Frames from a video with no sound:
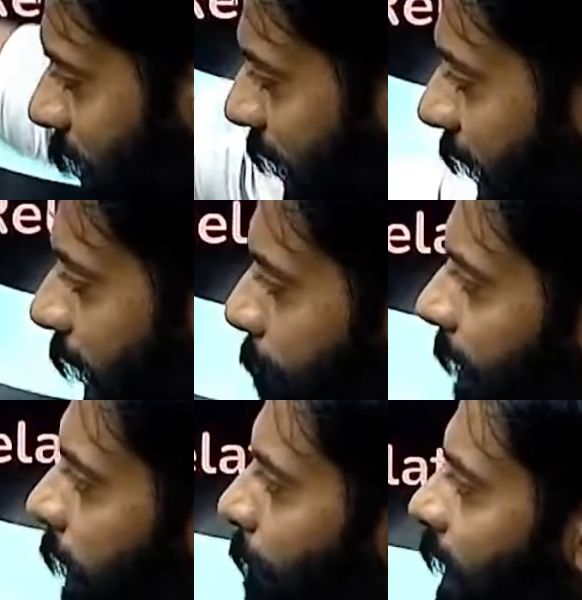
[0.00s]
8
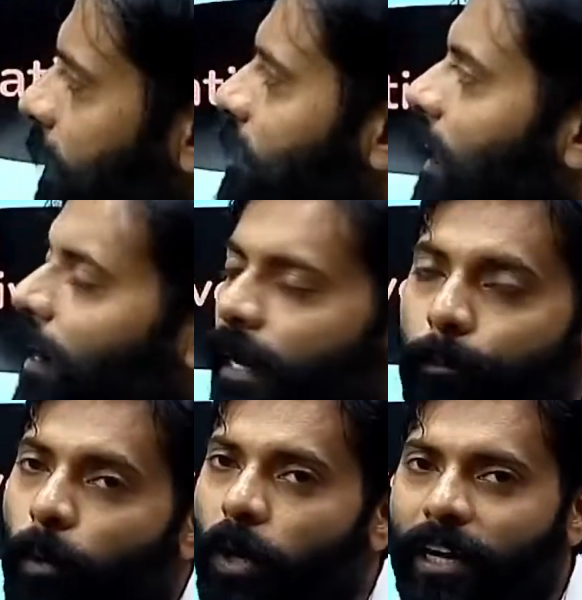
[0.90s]
parameters are
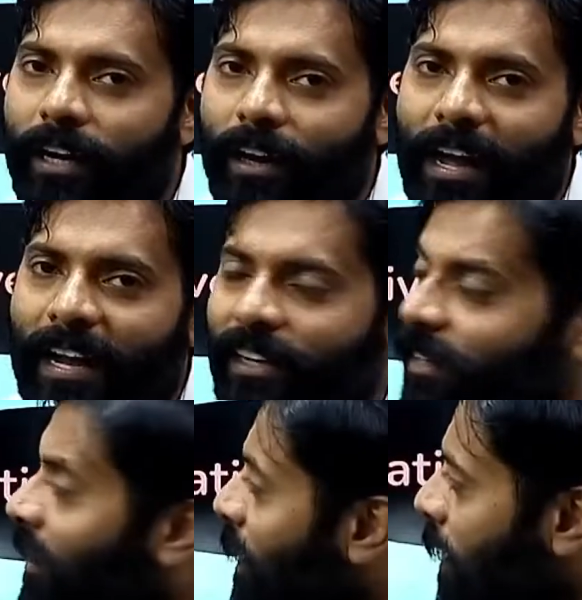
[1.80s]
important, and
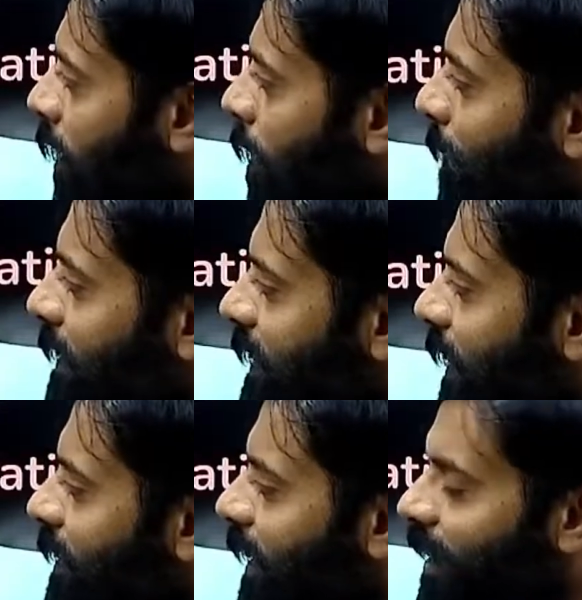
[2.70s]
basically
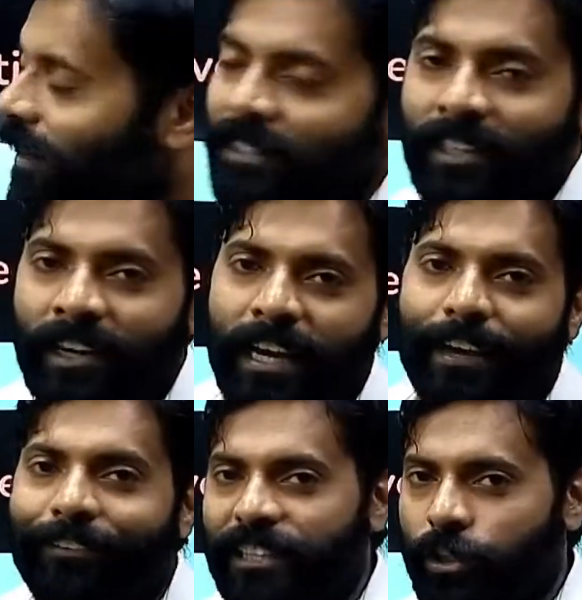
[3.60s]
there is
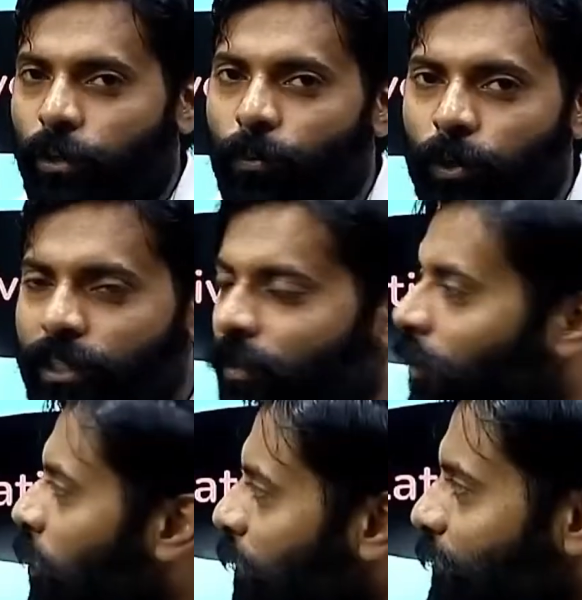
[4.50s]
equation of motion
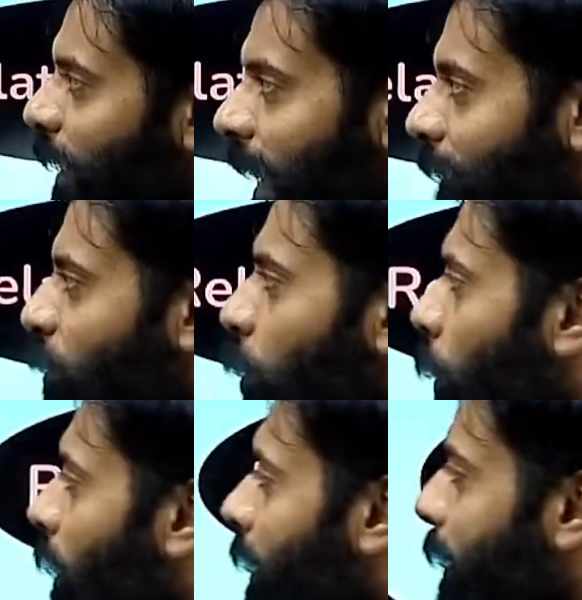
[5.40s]
which we have to
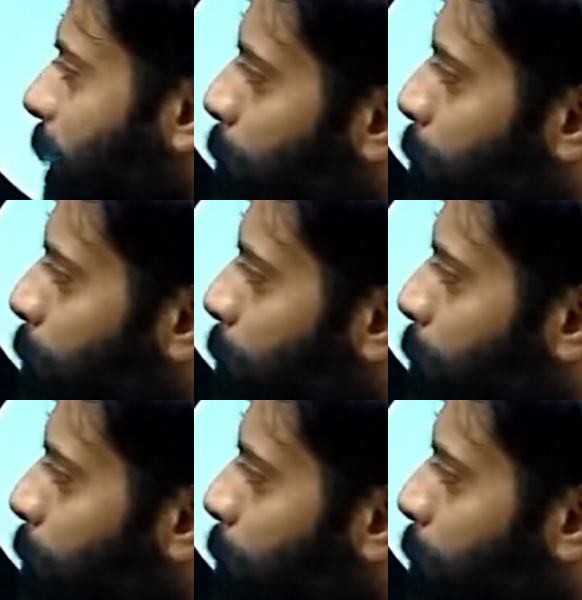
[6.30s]
learn,